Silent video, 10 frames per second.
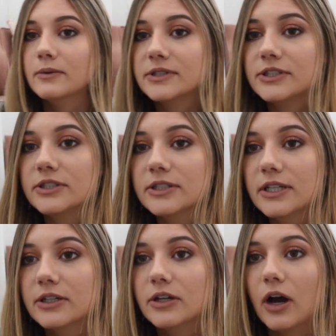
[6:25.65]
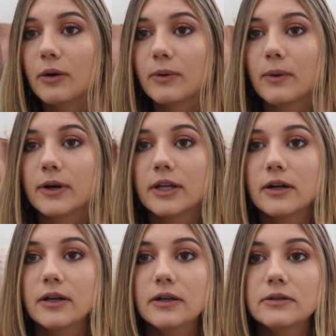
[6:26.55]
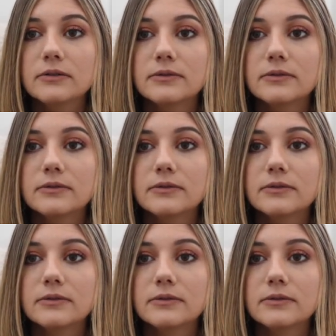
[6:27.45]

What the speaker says: Was it just like not recording right now?